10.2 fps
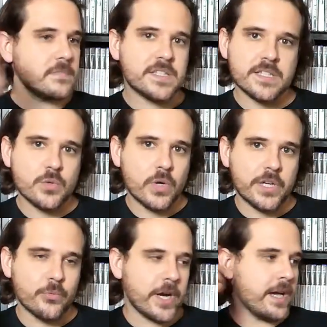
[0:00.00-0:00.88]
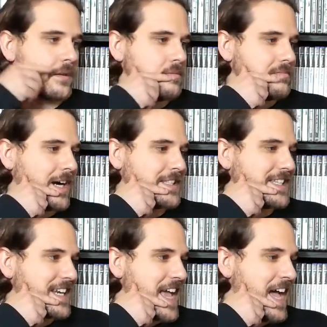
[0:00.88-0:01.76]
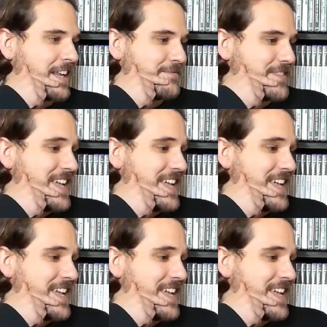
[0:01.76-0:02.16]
This is the one in red. I didn't have it.